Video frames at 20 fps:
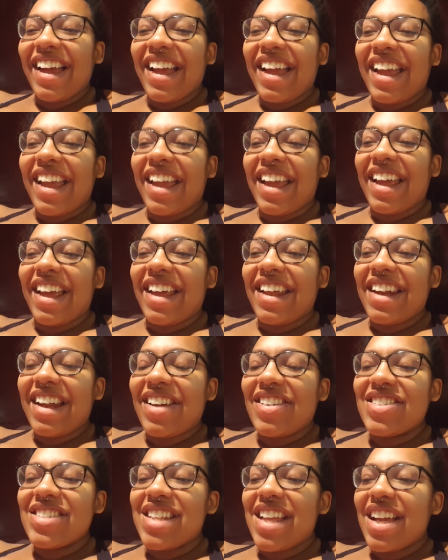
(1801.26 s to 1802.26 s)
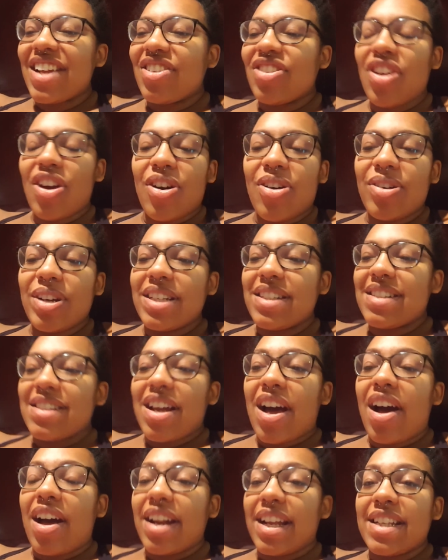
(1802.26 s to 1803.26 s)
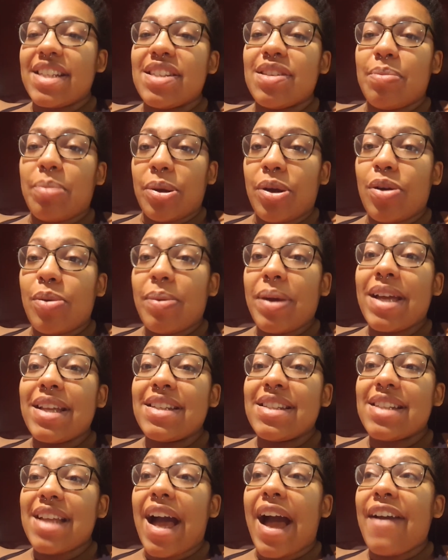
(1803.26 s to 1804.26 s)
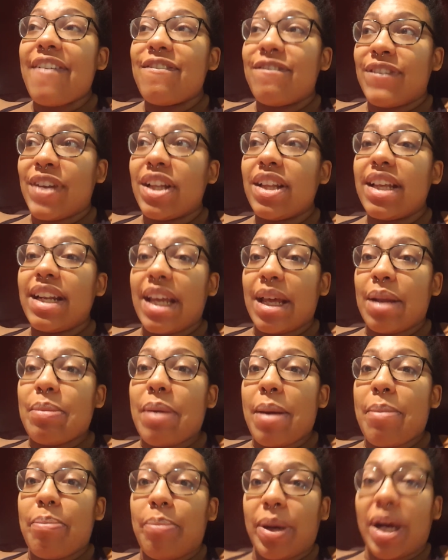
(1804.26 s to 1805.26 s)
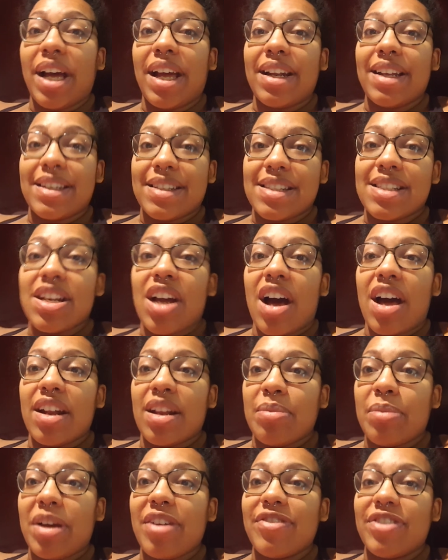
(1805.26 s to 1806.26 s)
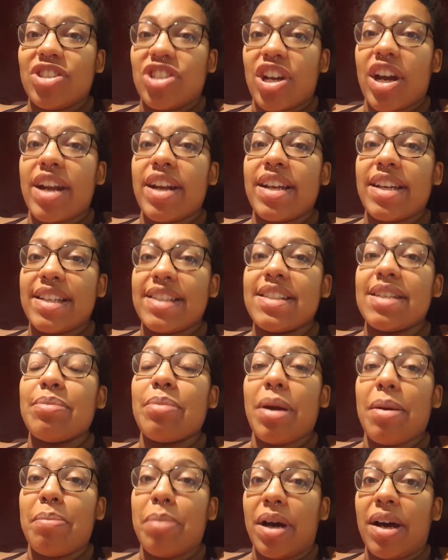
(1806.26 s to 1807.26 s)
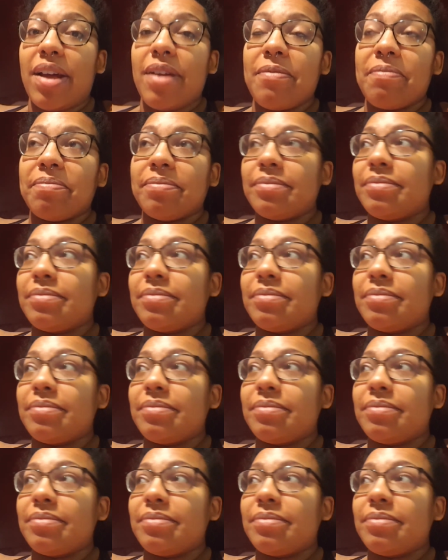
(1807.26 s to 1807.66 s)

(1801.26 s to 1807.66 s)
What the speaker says: And I was like, no, it's not. It's the poop. I feel it in my butt. It's not in my vagina. It's in my butt.